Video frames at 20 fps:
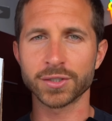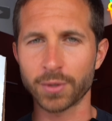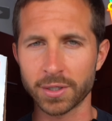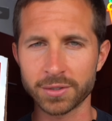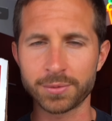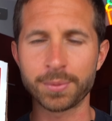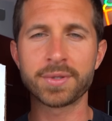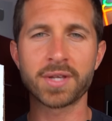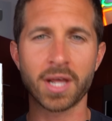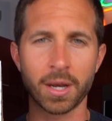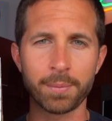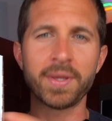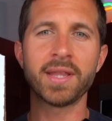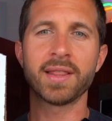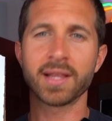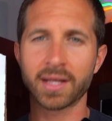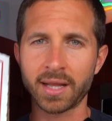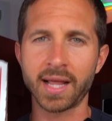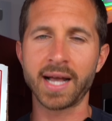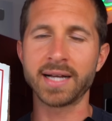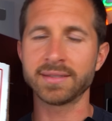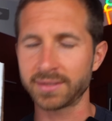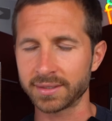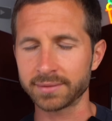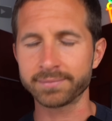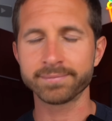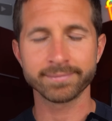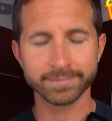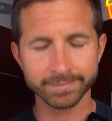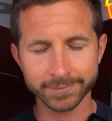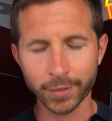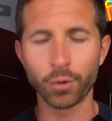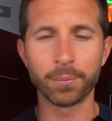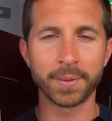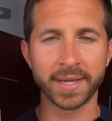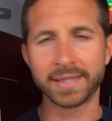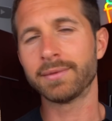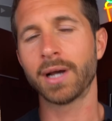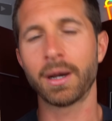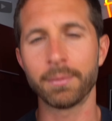recipe is gonna be the classic
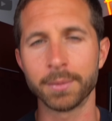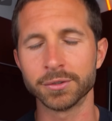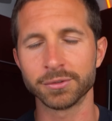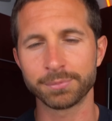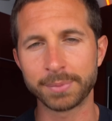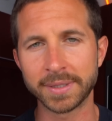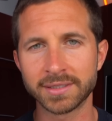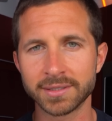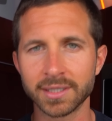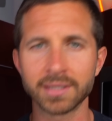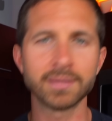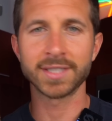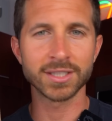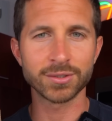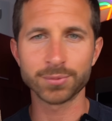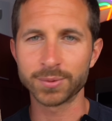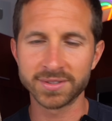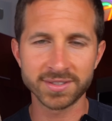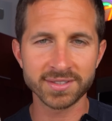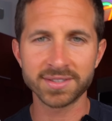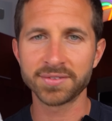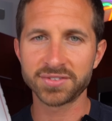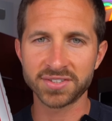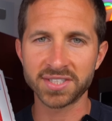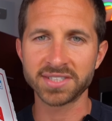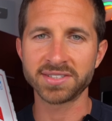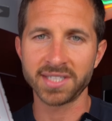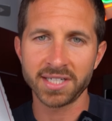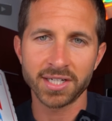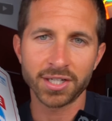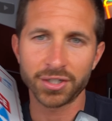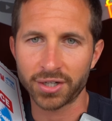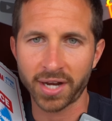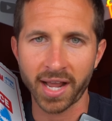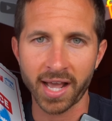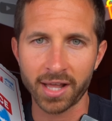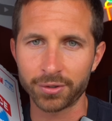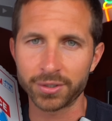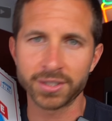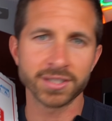homemade Domino's pizza. This one's 1,600
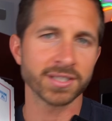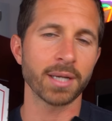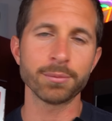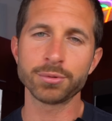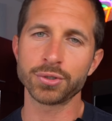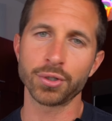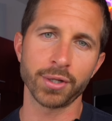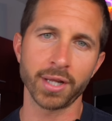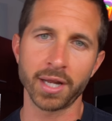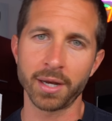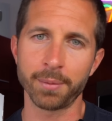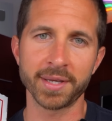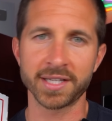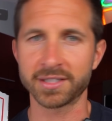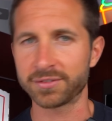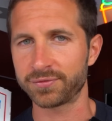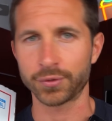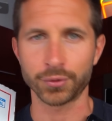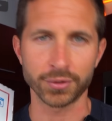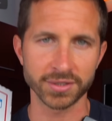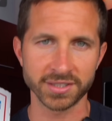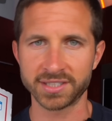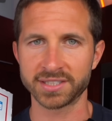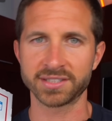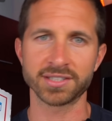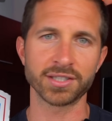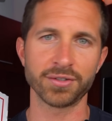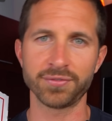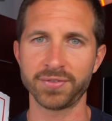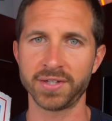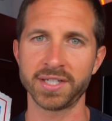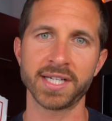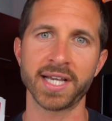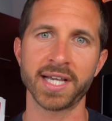calories. I'm showing you how to make it for only 650